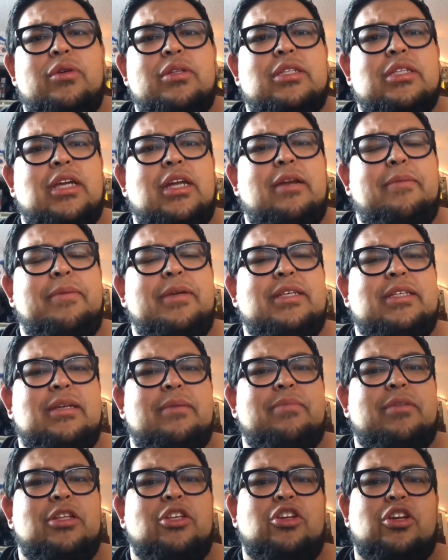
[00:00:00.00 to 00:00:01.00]
It's going to be
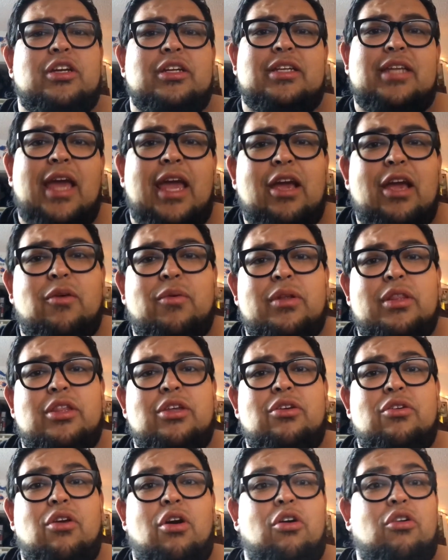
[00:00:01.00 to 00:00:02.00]
something you could take with
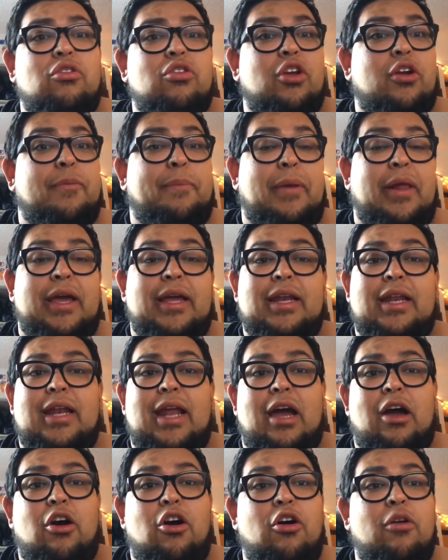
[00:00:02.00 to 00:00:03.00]
you. Oh, you're playing it
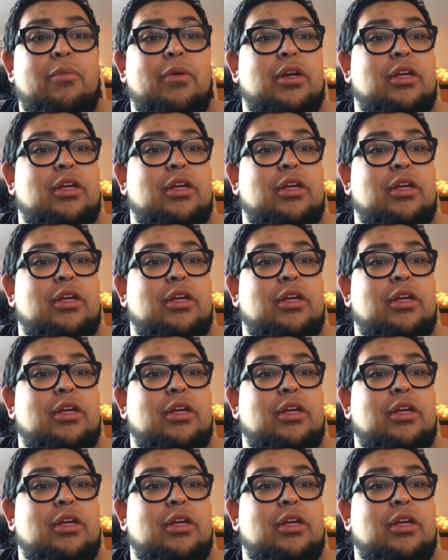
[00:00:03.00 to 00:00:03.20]
at home.